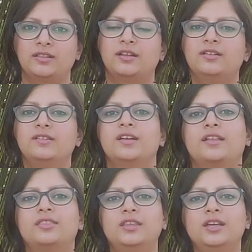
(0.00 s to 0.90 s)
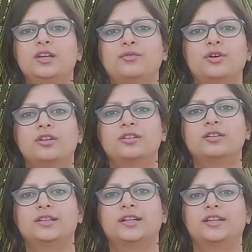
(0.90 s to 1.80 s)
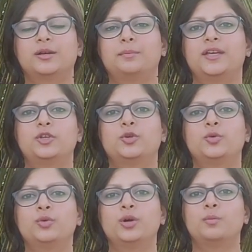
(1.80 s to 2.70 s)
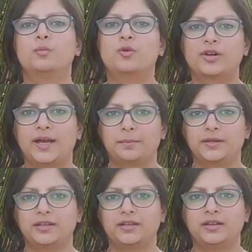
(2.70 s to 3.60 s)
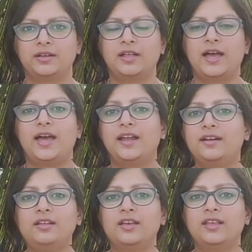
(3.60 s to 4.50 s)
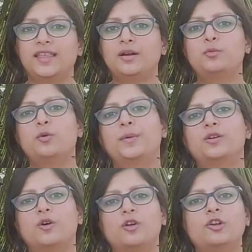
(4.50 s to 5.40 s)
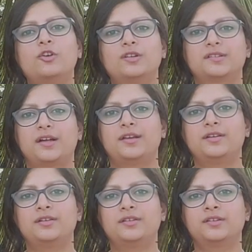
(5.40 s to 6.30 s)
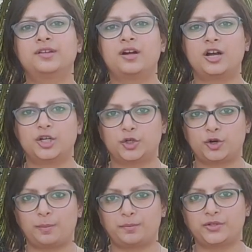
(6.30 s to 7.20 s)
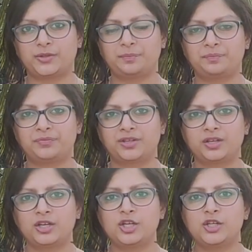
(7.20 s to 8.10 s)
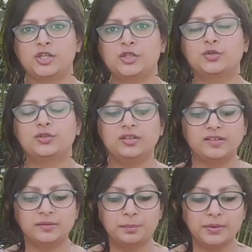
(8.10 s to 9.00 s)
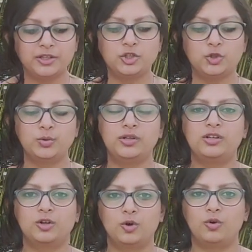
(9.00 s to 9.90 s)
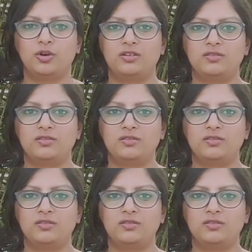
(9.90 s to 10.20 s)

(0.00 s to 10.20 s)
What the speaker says: there is nothing further that can make you more happy. And in that moment, all your desires are dropped. So, this spiritual goal